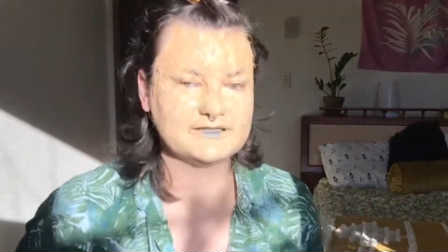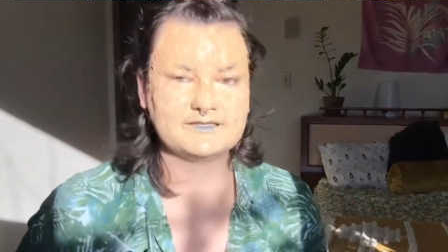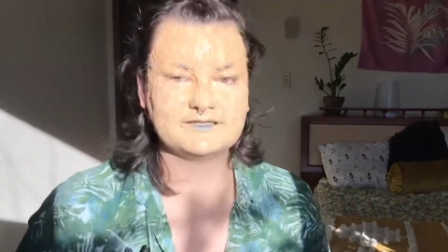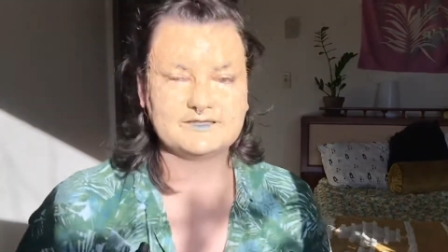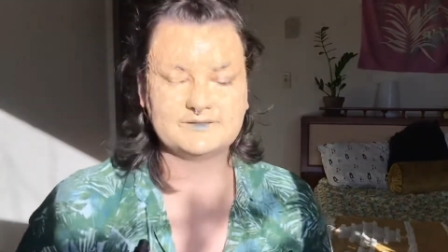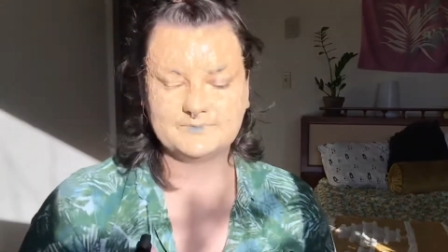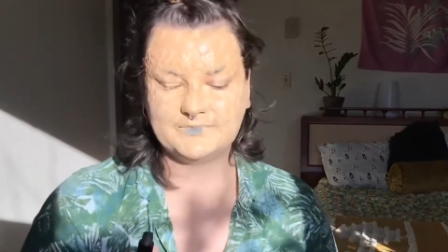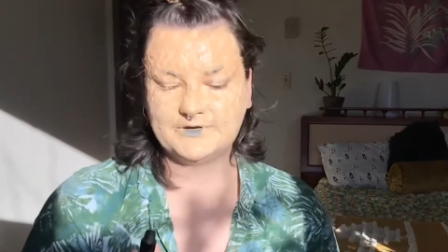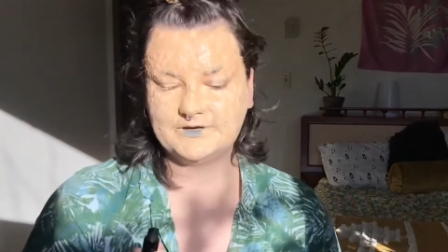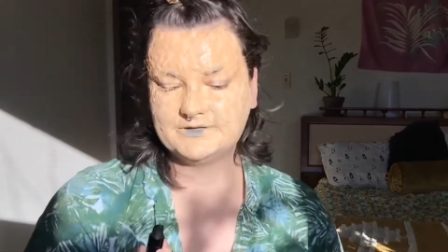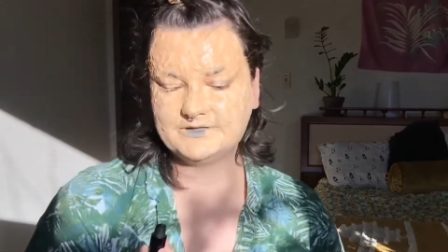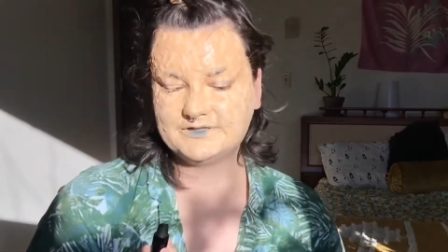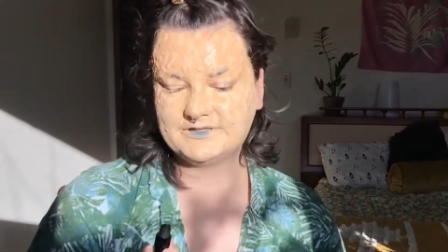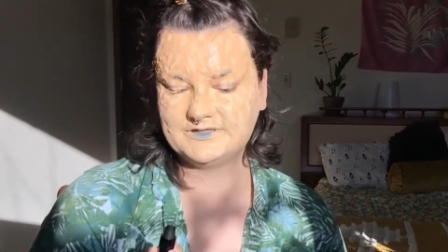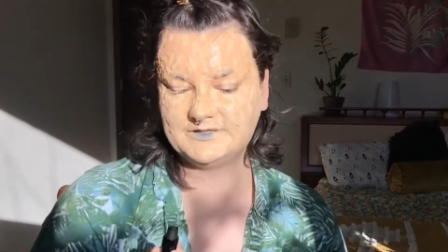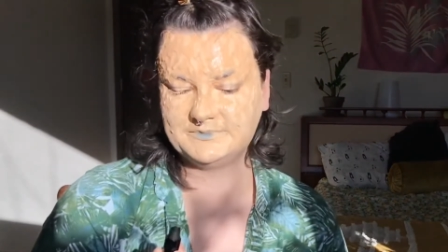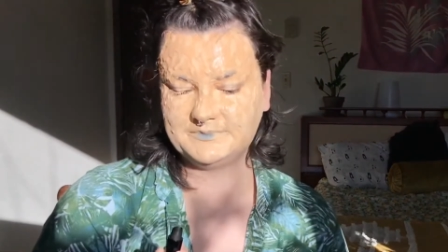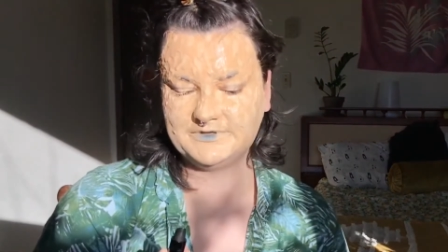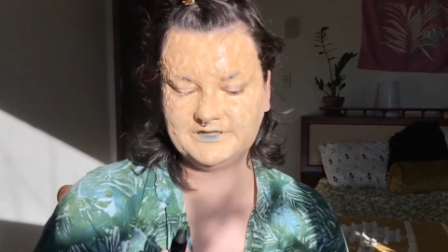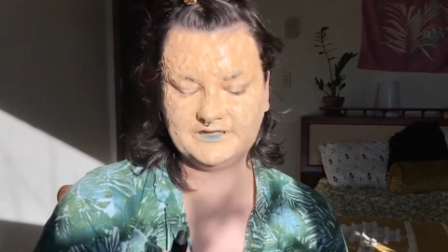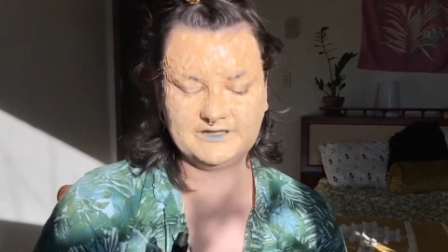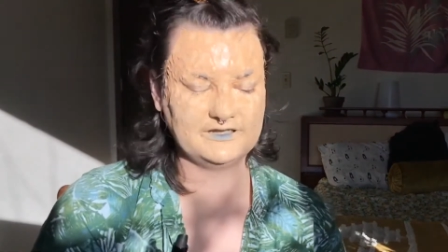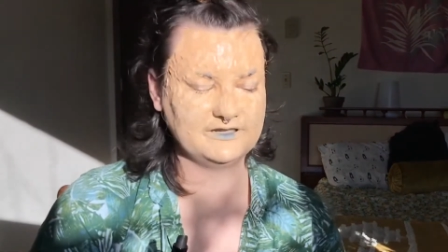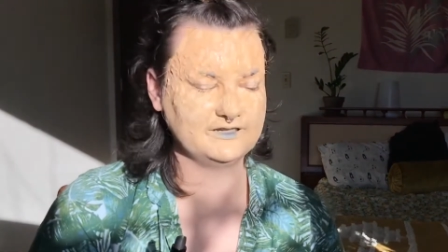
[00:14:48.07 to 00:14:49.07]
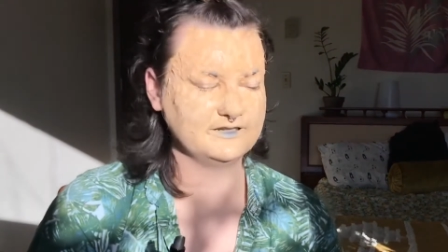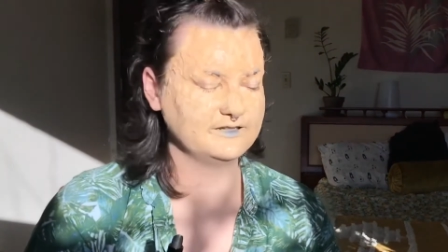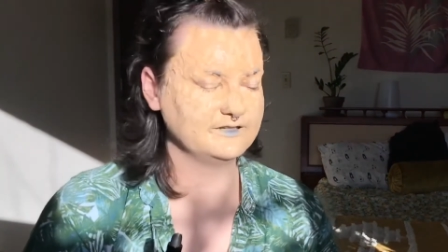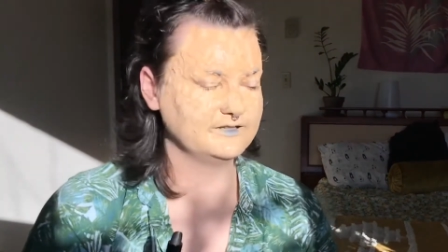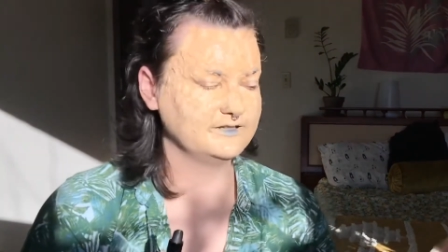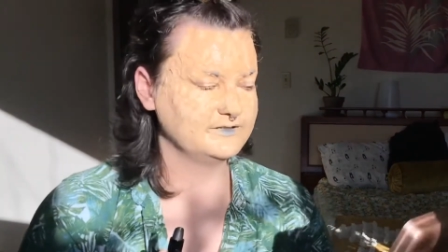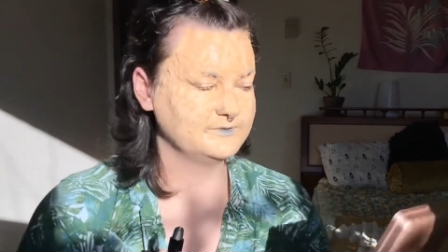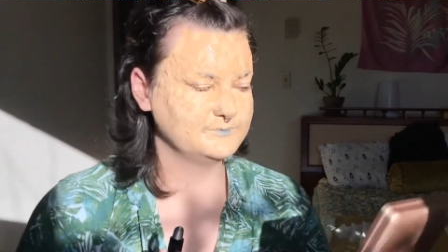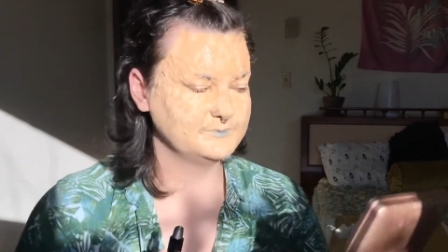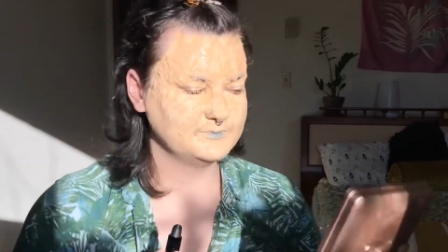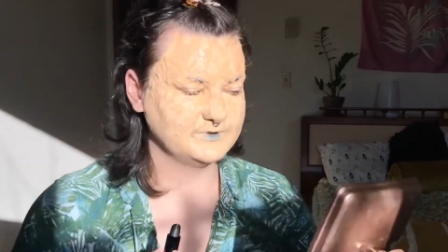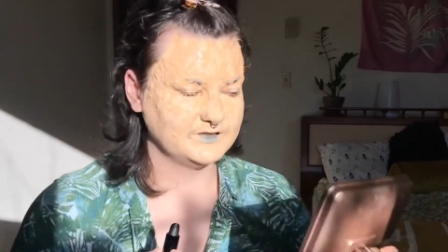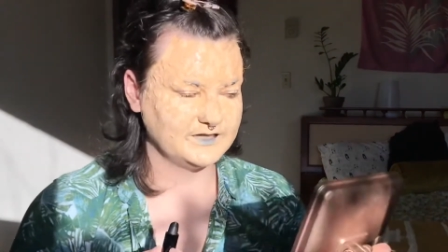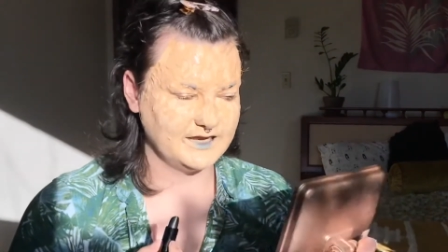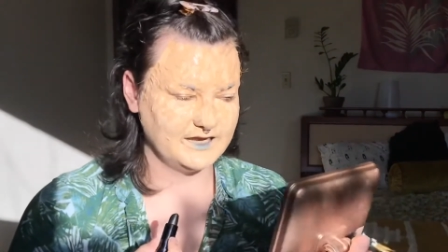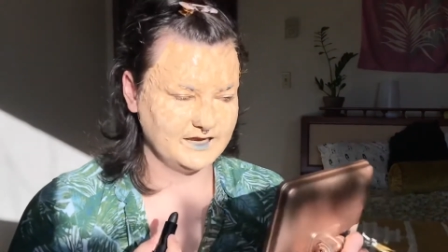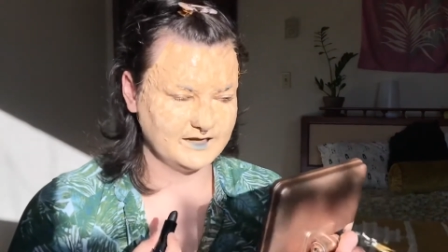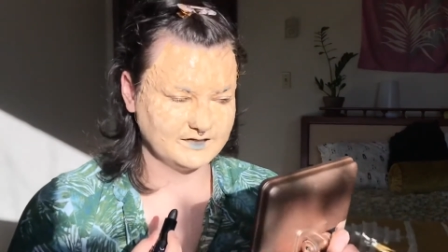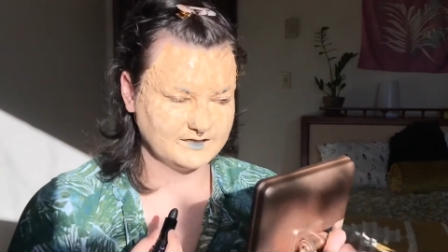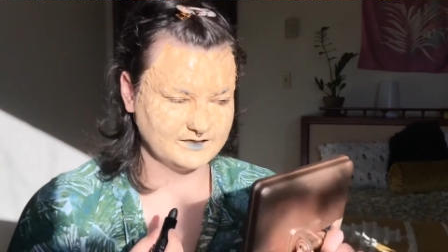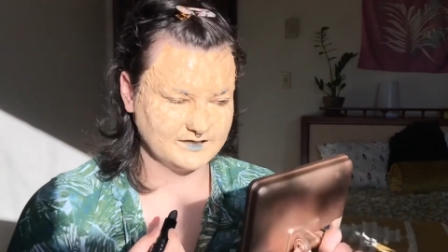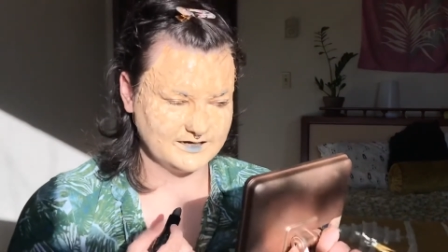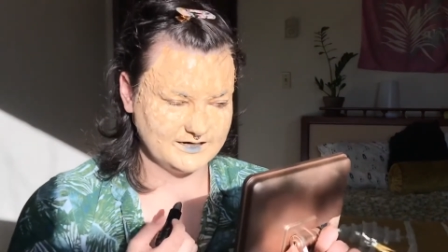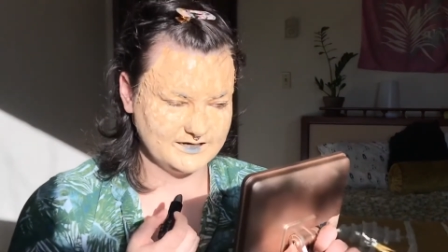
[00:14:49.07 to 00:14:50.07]
supposed to be black,
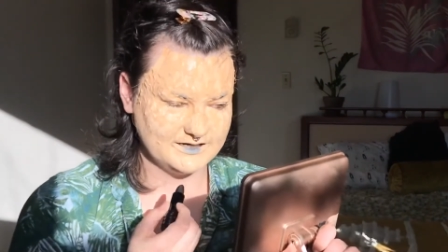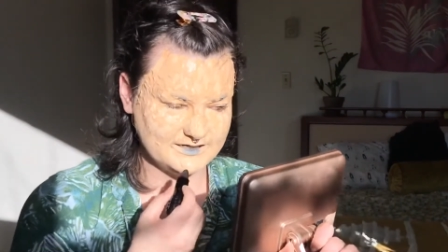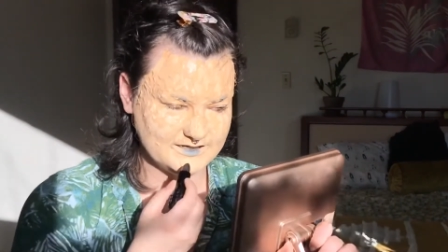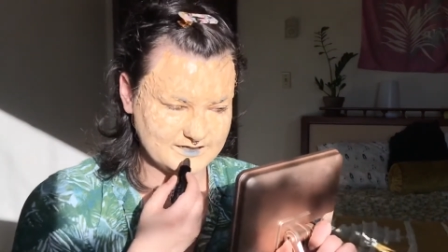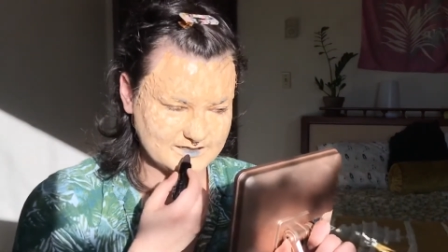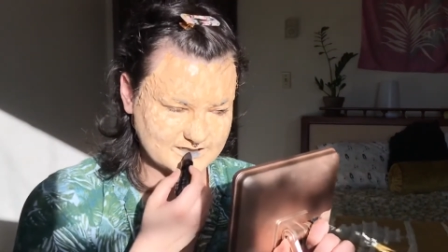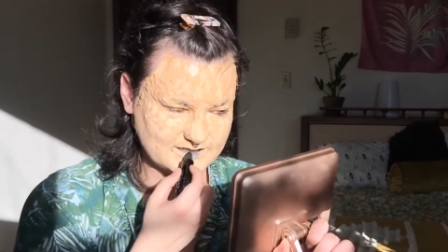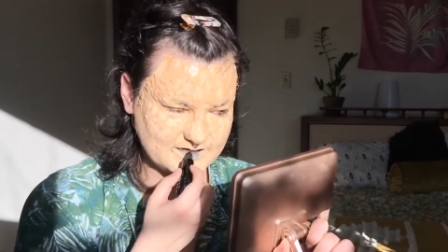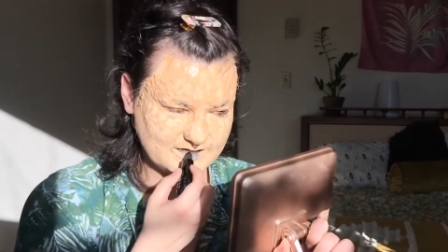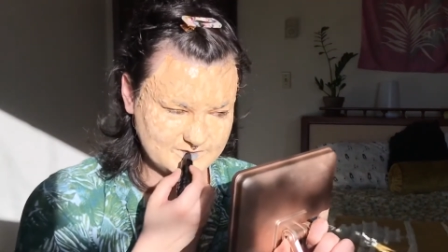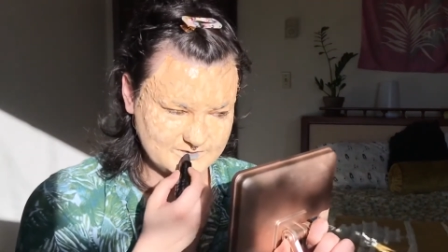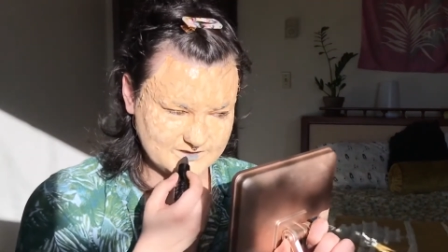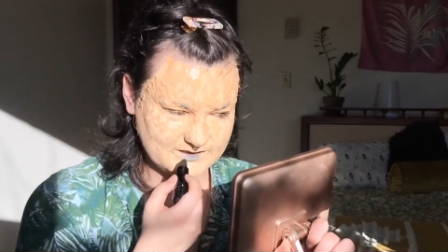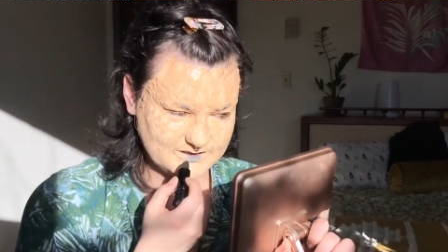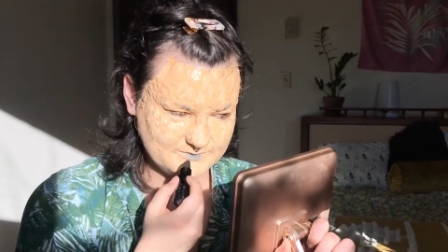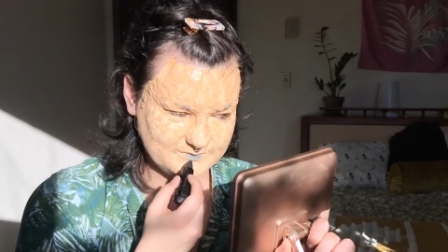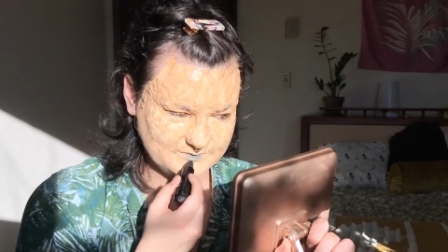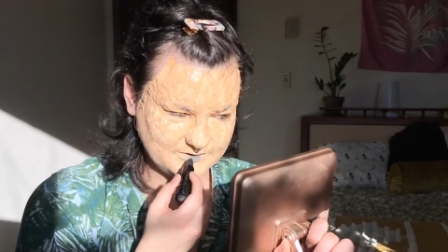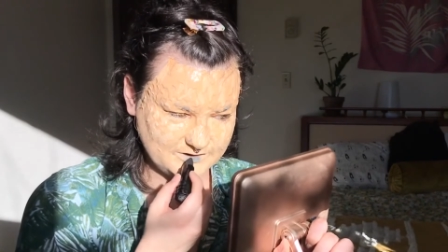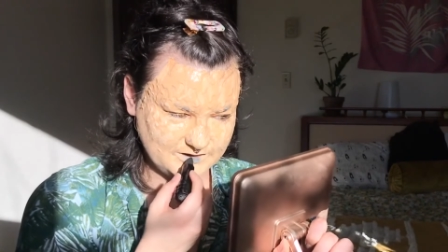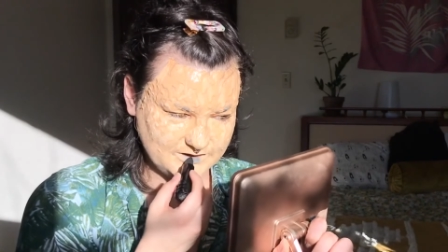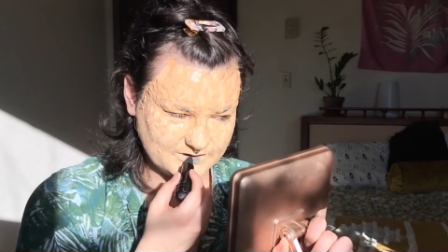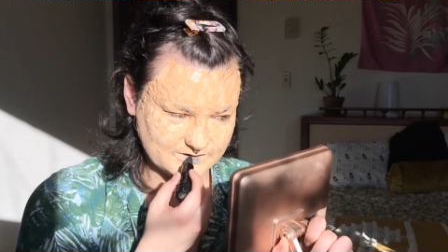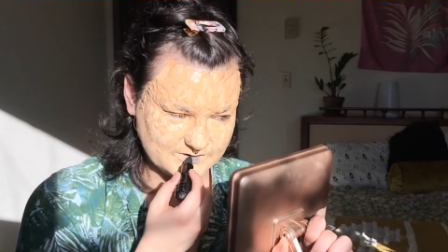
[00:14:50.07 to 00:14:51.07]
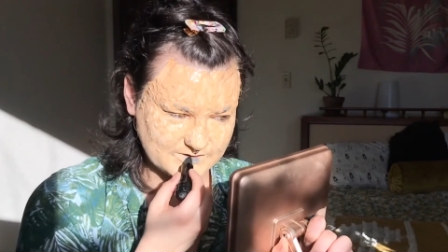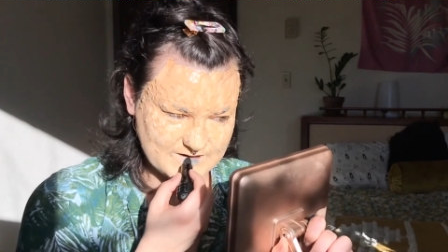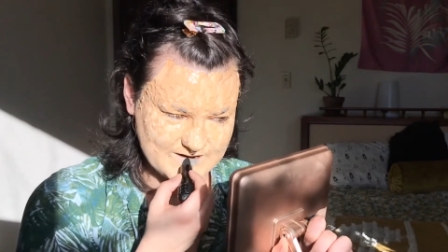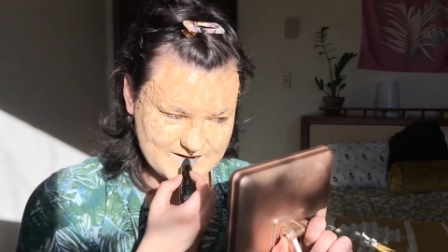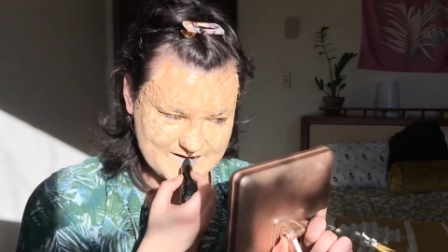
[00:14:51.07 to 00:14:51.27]
right? And it's coming up blue.